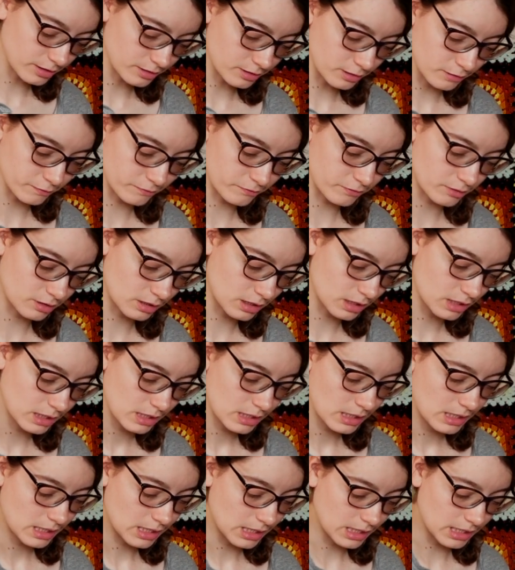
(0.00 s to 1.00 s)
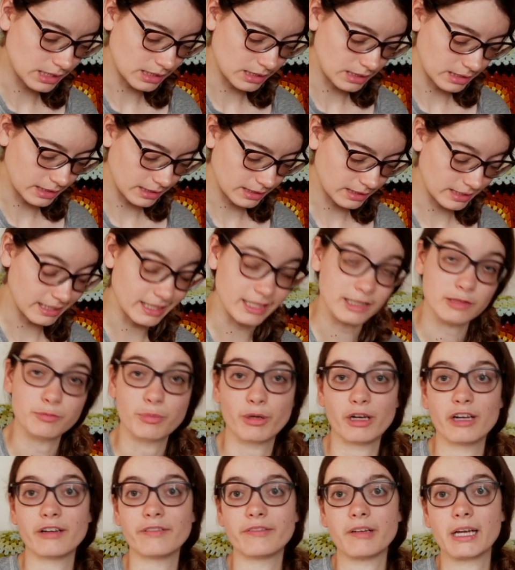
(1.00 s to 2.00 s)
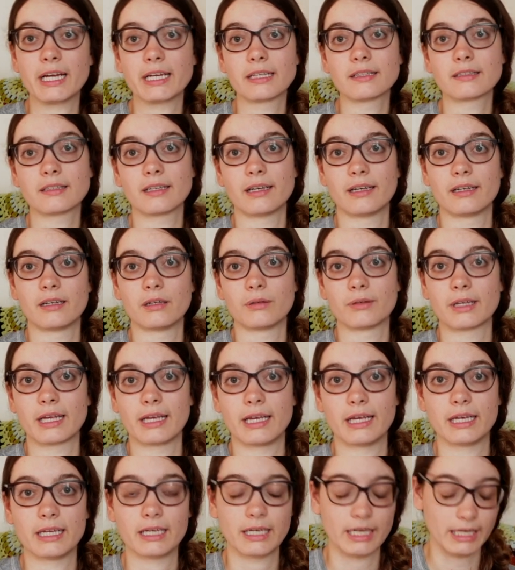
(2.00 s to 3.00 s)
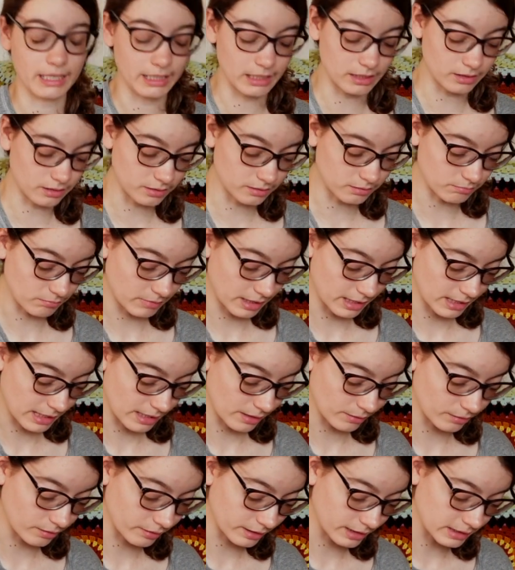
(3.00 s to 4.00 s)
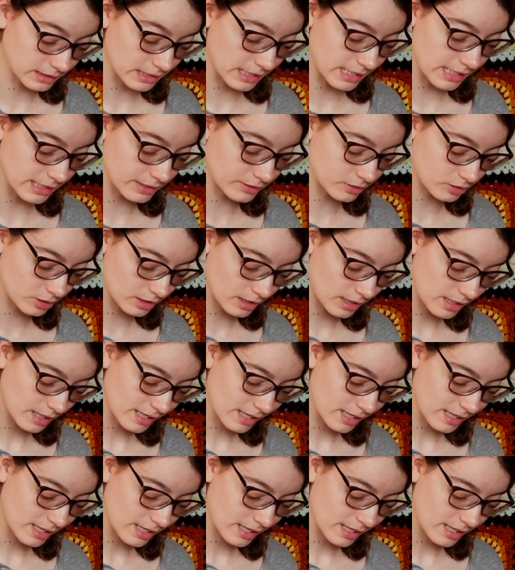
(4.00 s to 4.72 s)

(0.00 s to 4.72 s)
is different and that is perfect and okay and it doesn't matter how long it takes